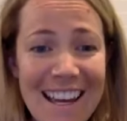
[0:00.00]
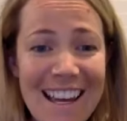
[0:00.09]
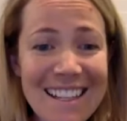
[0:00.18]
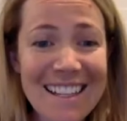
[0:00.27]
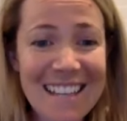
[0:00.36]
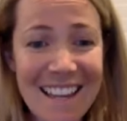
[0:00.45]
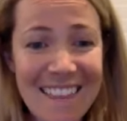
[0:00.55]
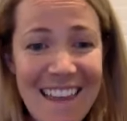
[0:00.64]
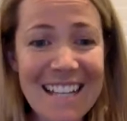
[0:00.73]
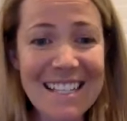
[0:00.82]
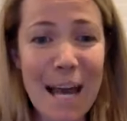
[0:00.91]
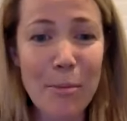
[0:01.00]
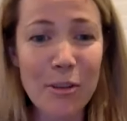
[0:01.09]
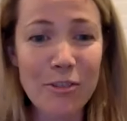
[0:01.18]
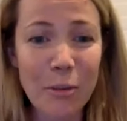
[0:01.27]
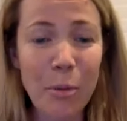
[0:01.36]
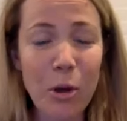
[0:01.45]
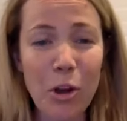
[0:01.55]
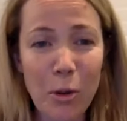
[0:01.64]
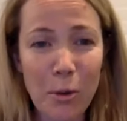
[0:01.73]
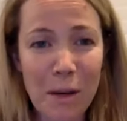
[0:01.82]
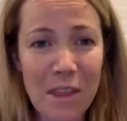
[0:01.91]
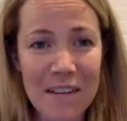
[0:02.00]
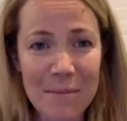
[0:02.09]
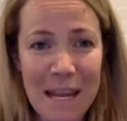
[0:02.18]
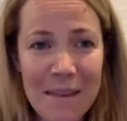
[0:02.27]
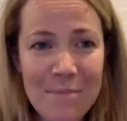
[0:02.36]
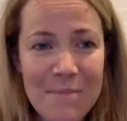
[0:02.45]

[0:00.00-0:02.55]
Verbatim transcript: It's like that type of a pull within me.